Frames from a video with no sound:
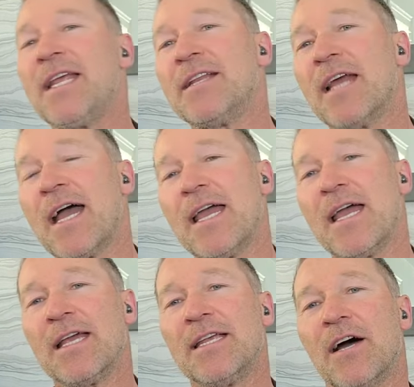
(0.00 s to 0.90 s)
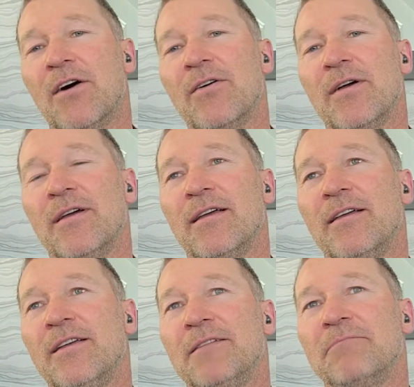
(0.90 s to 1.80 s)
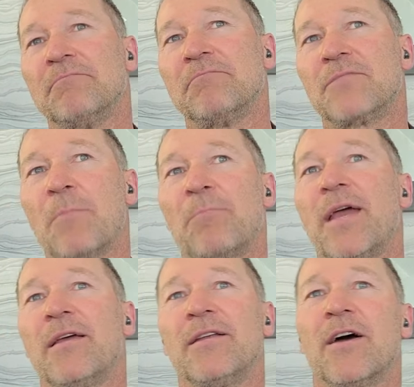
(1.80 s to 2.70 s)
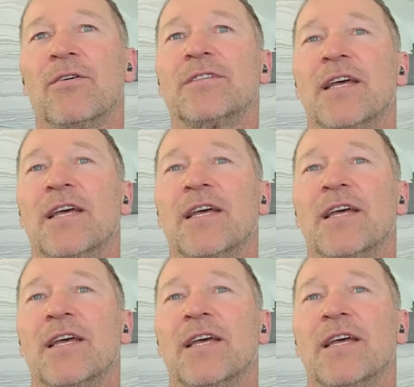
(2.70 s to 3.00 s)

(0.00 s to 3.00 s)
I you know, compare, you